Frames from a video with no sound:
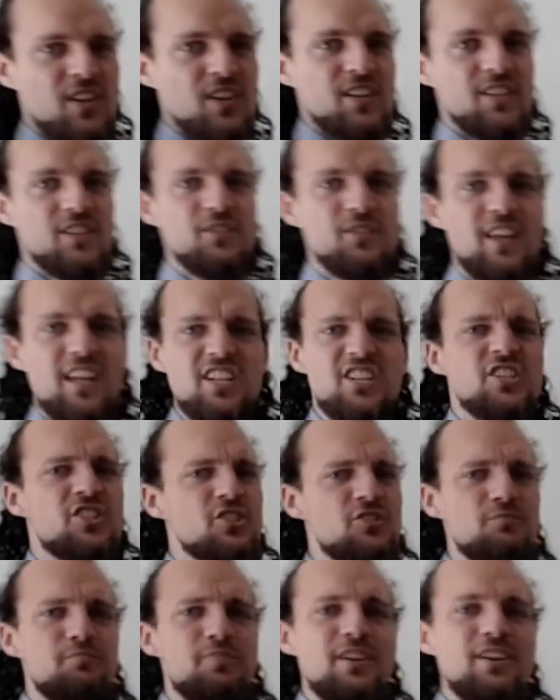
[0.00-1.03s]
So that's
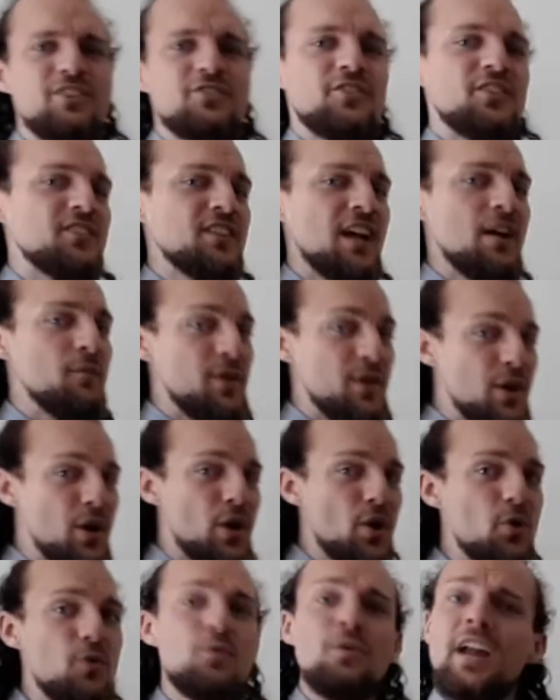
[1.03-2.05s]
super interesting, and we
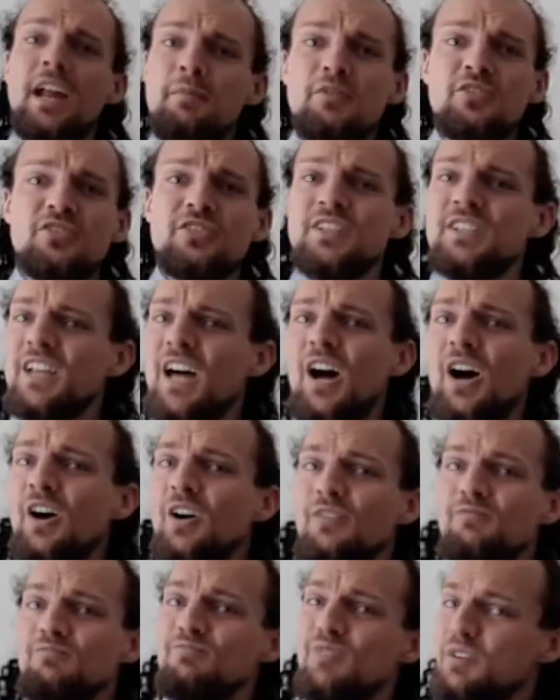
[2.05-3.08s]
know images are